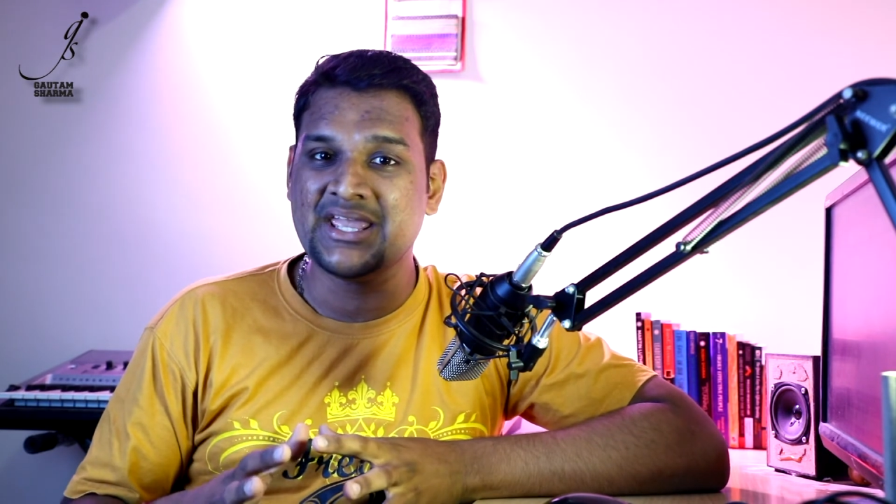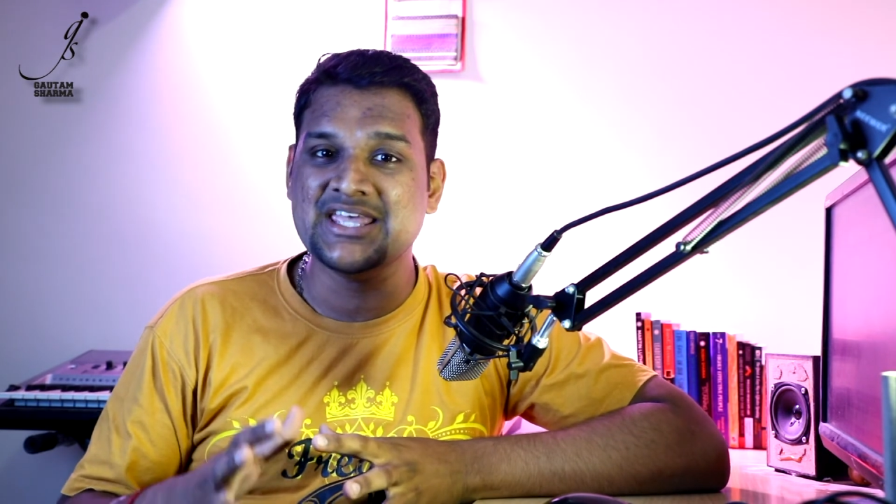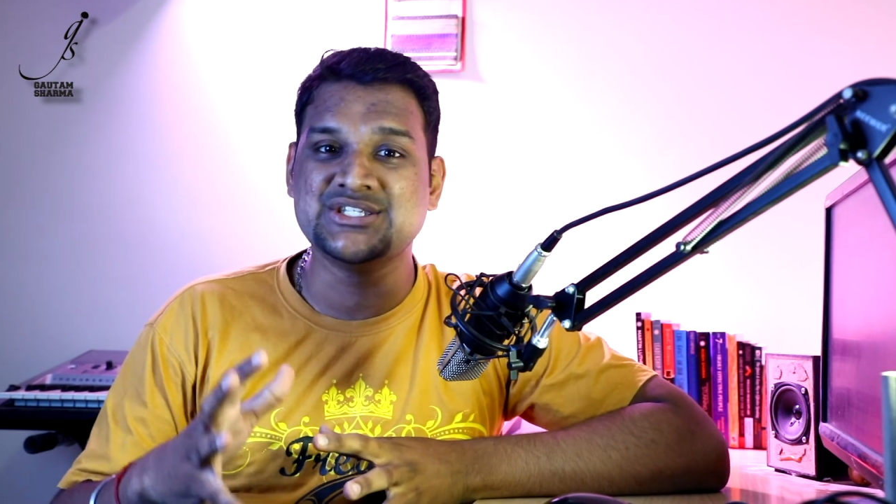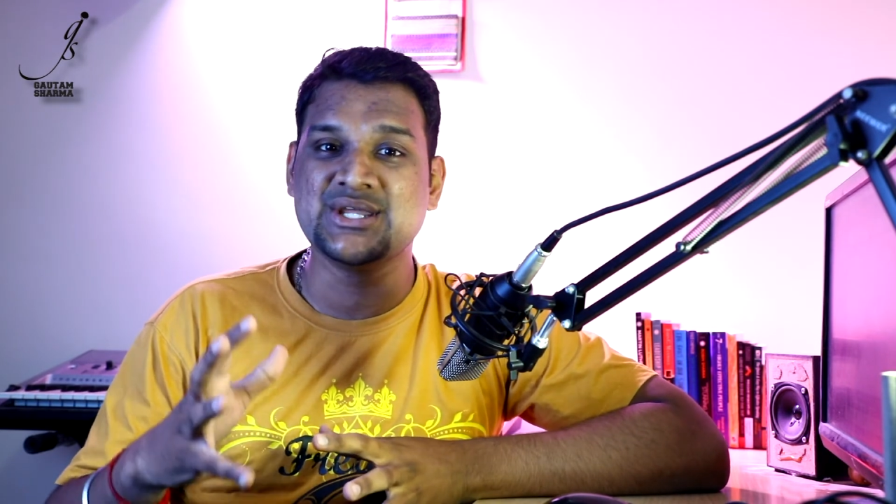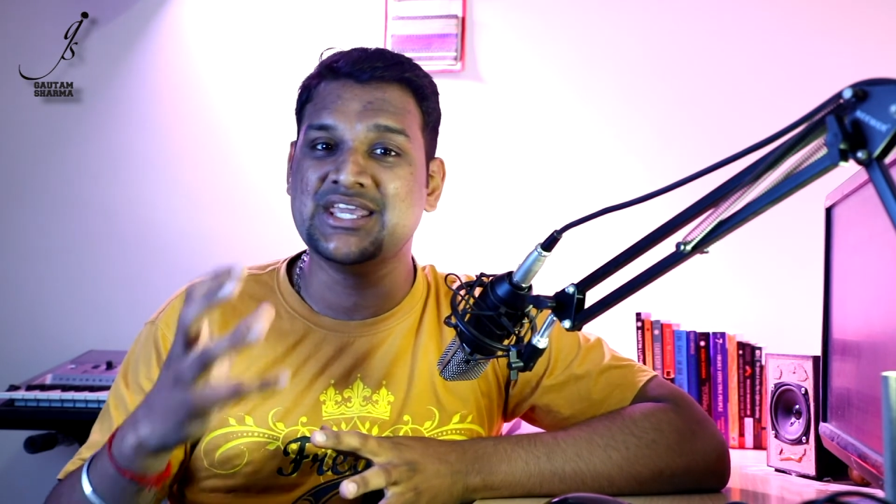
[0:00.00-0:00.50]

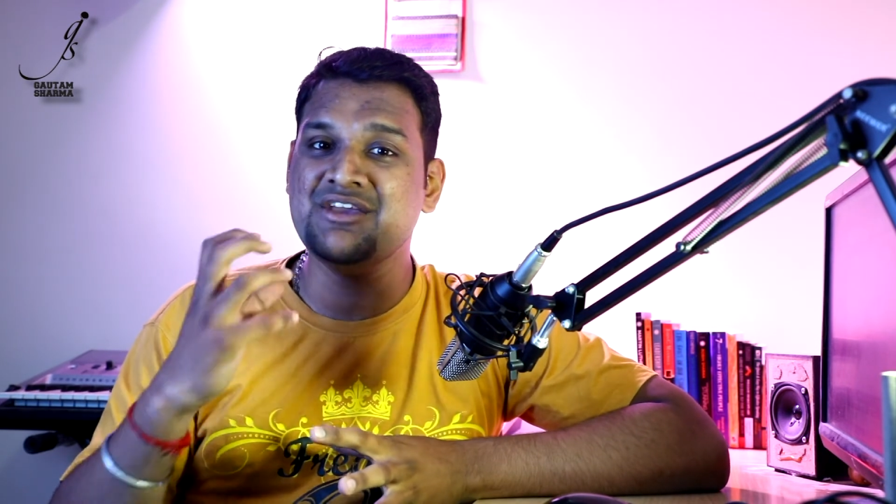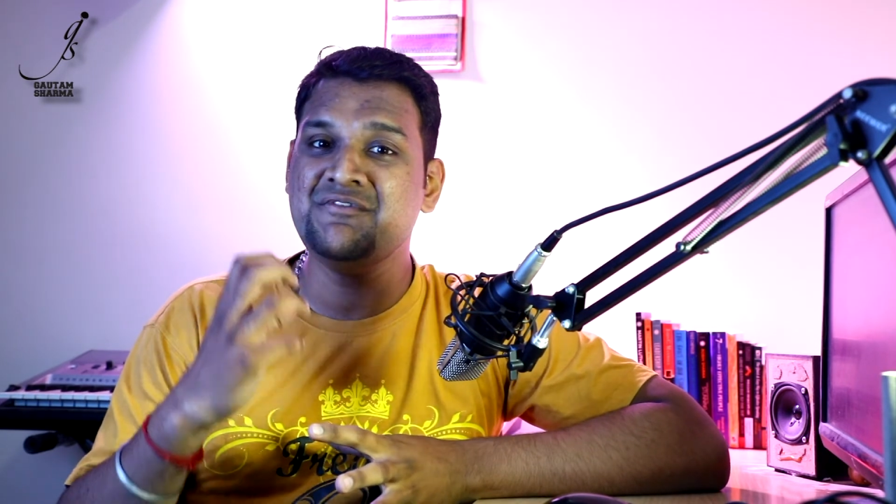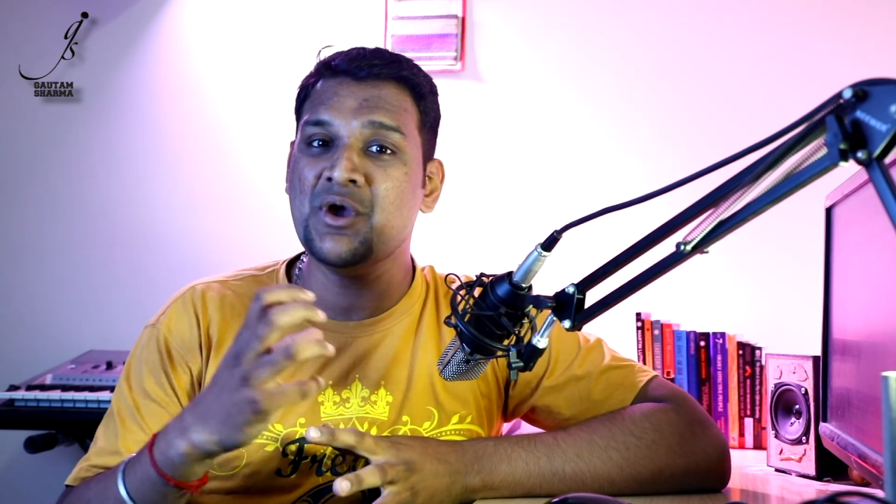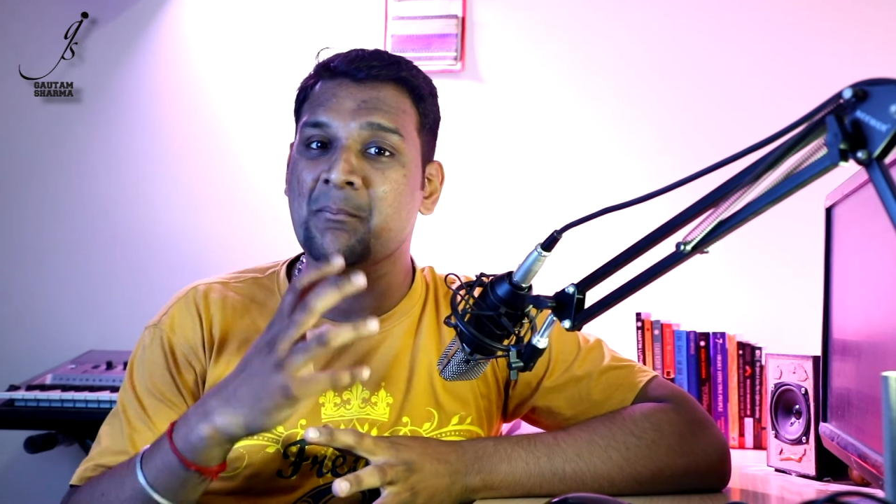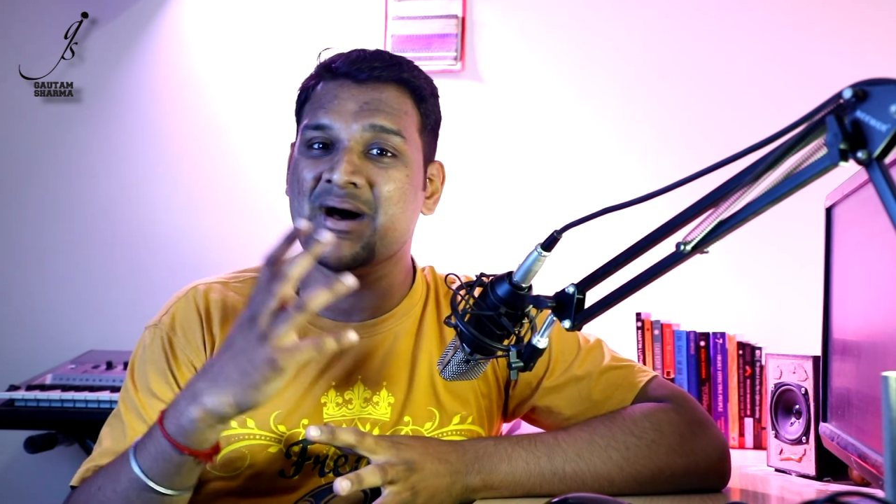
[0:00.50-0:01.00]
is to give
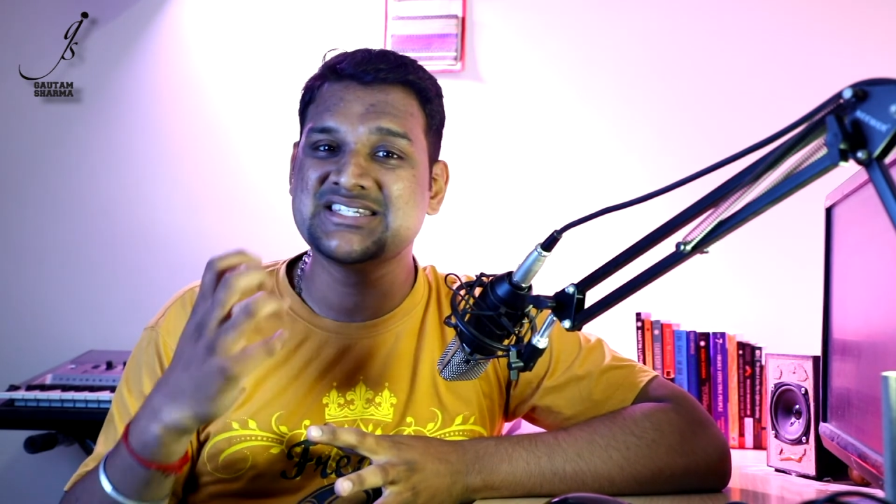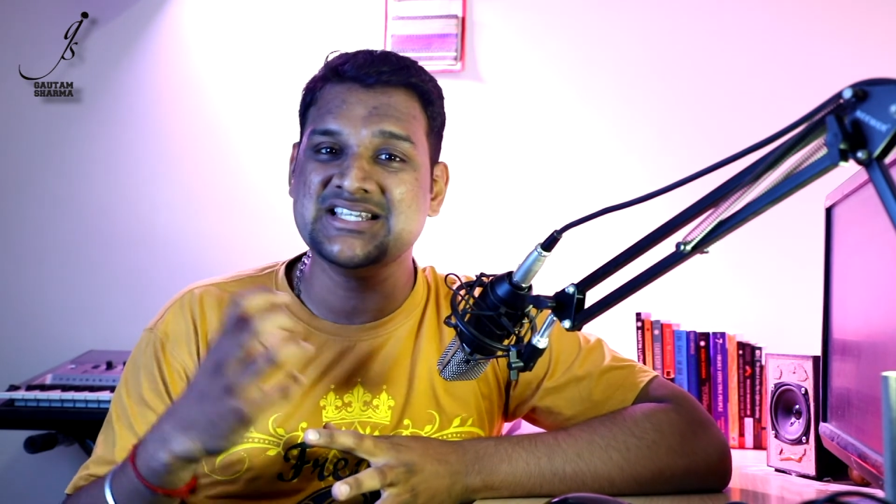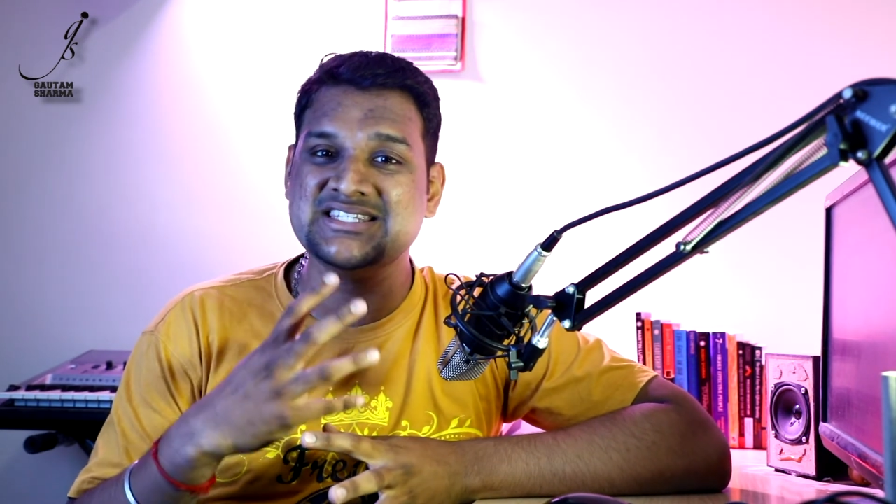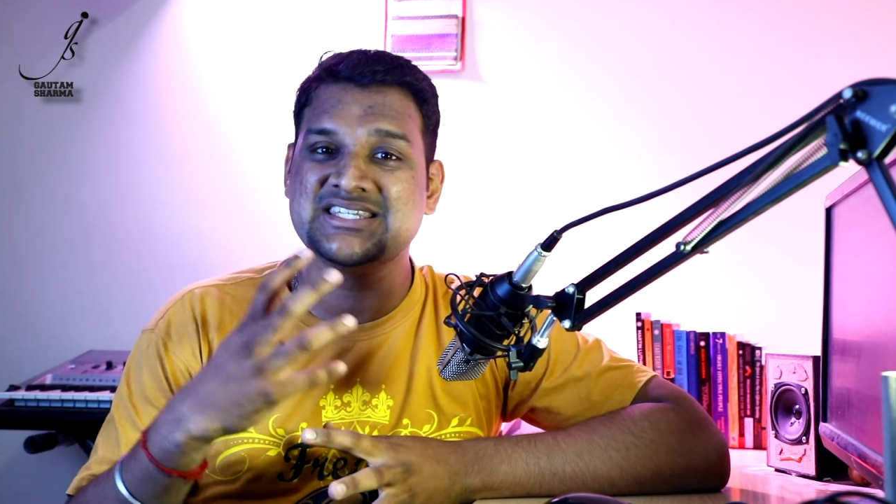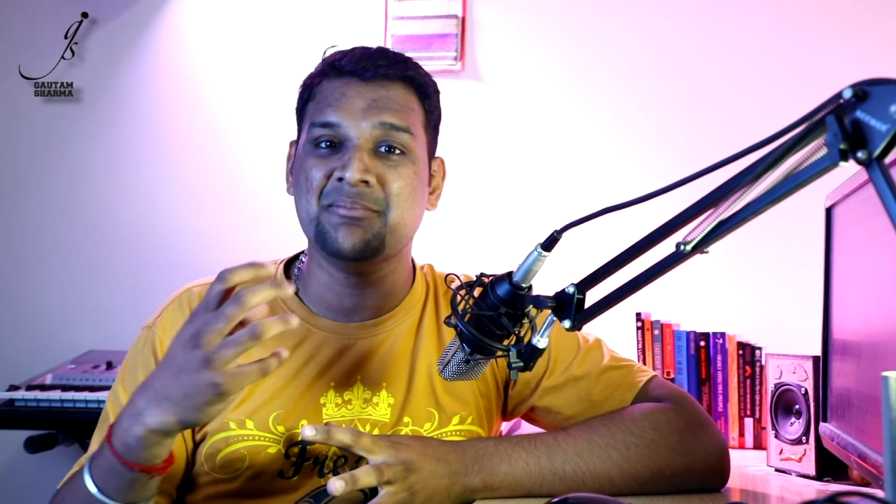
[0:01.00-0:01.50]
your
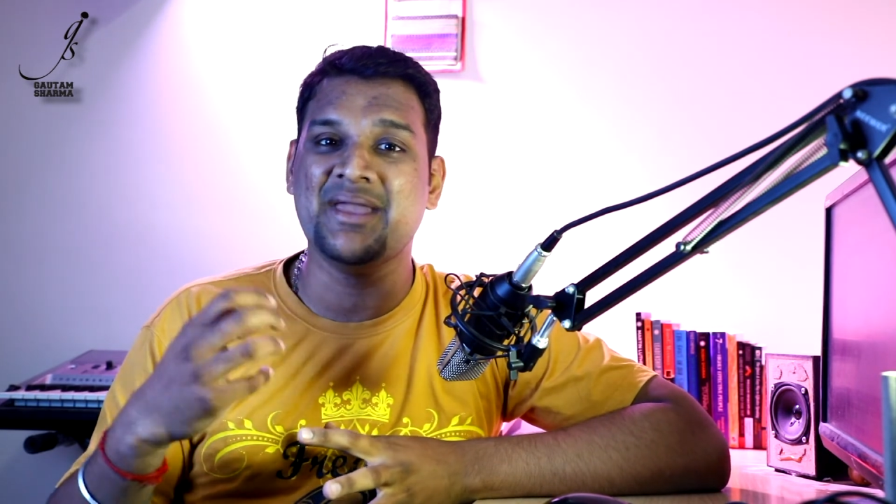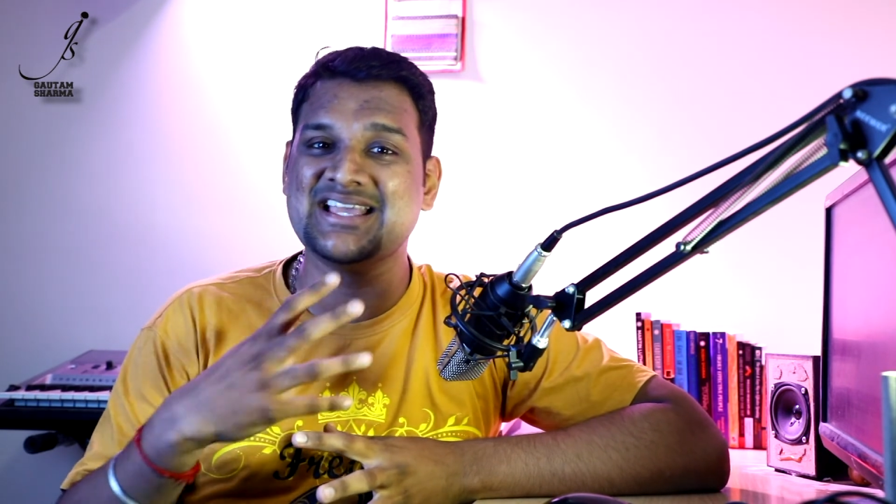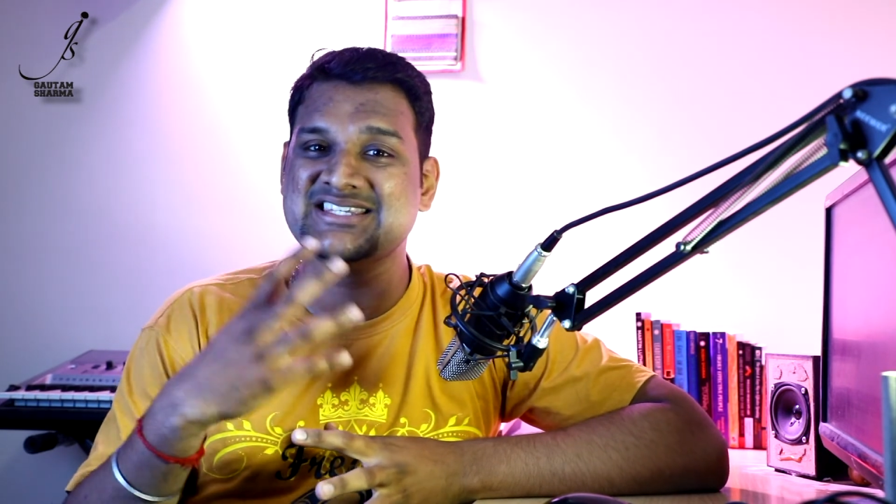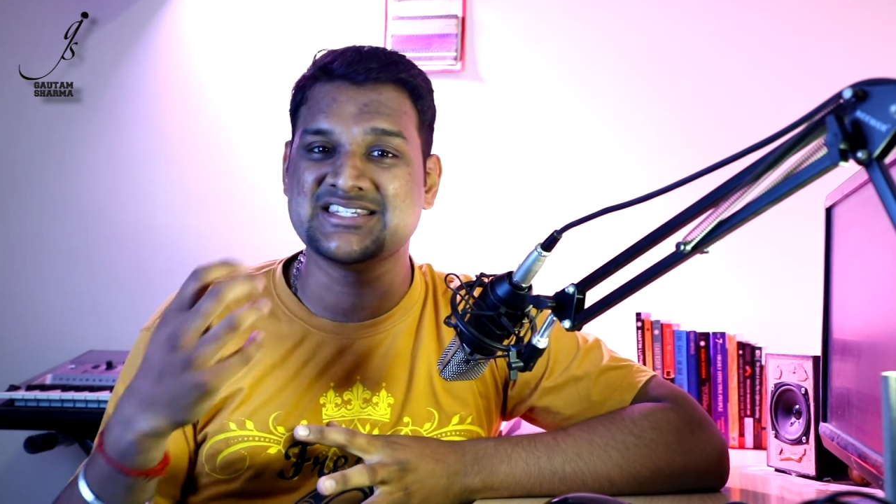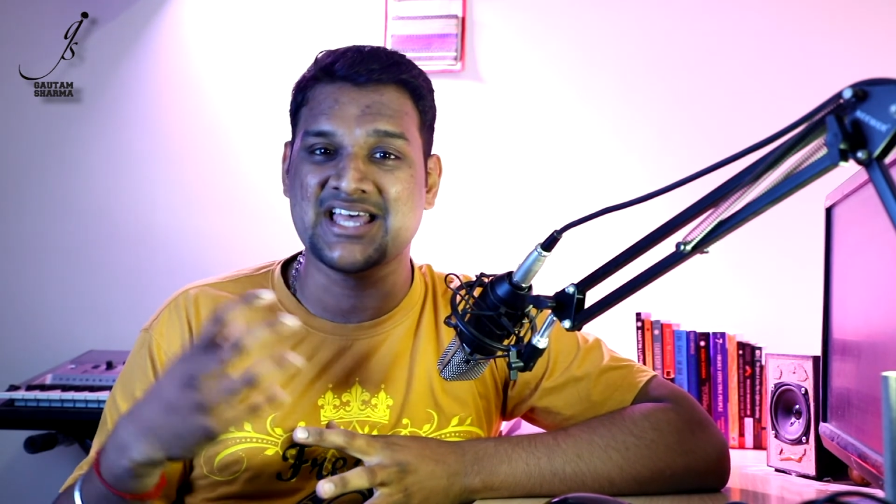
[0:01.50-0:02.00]
muscles some
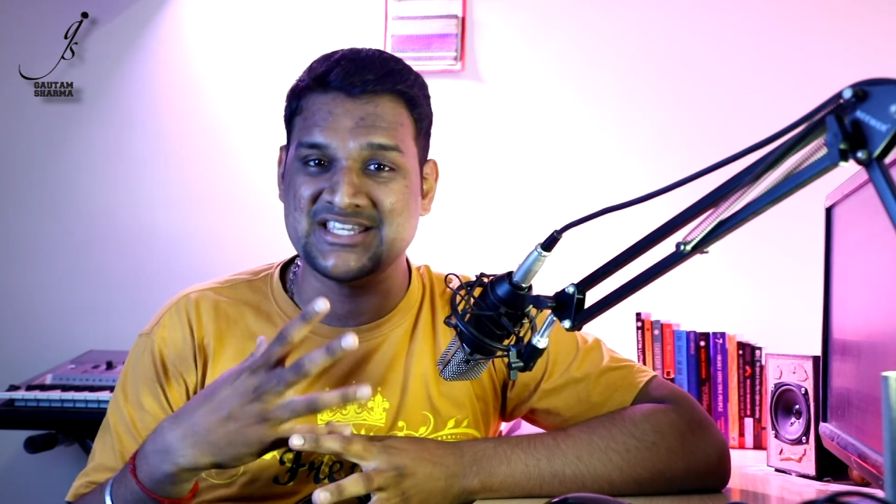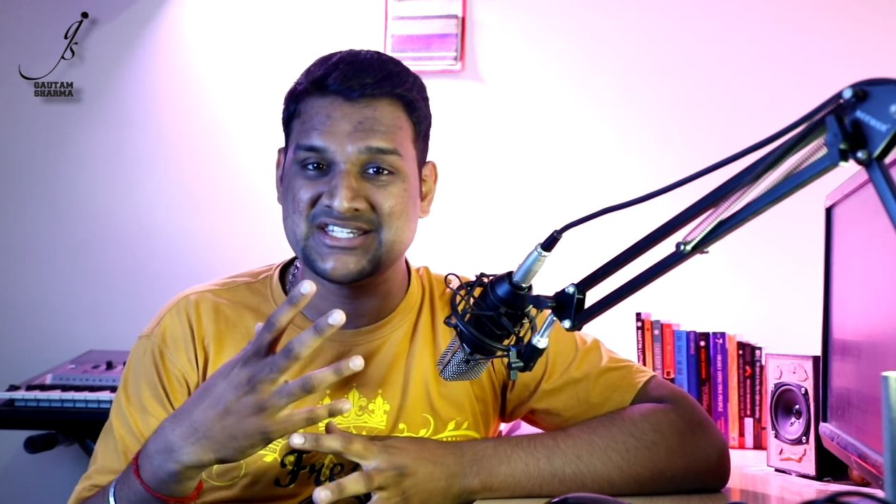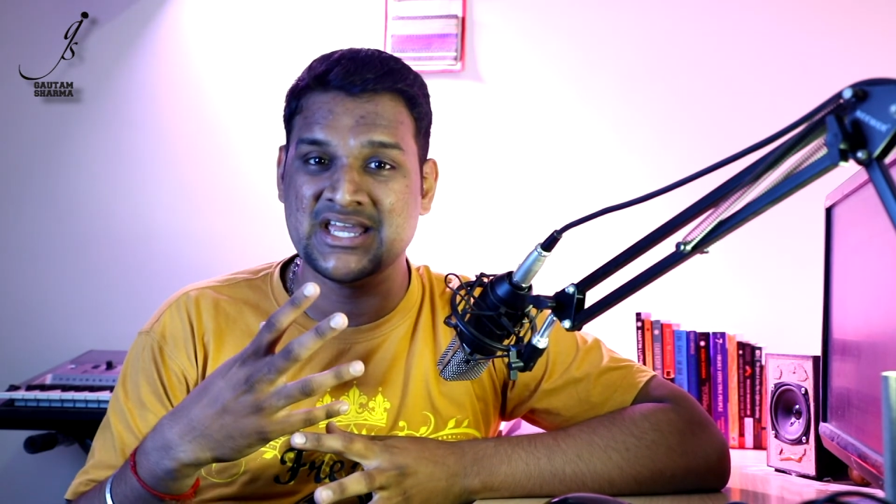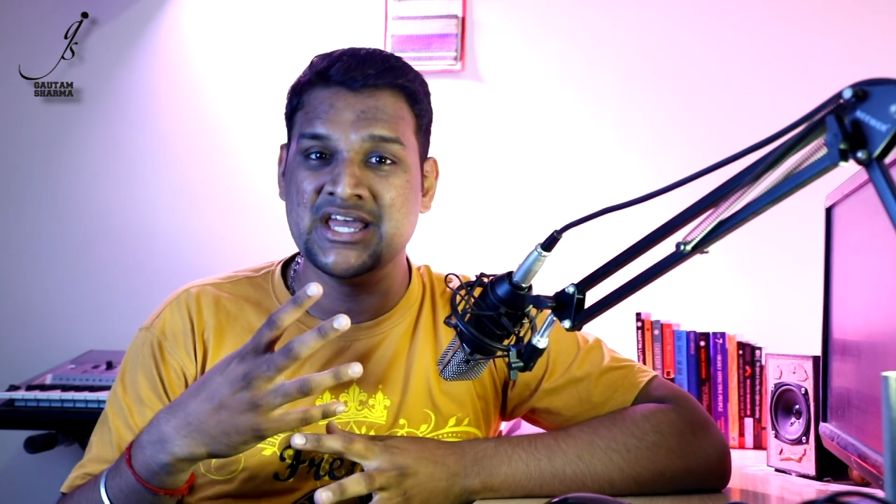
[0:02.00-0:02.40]
exercise.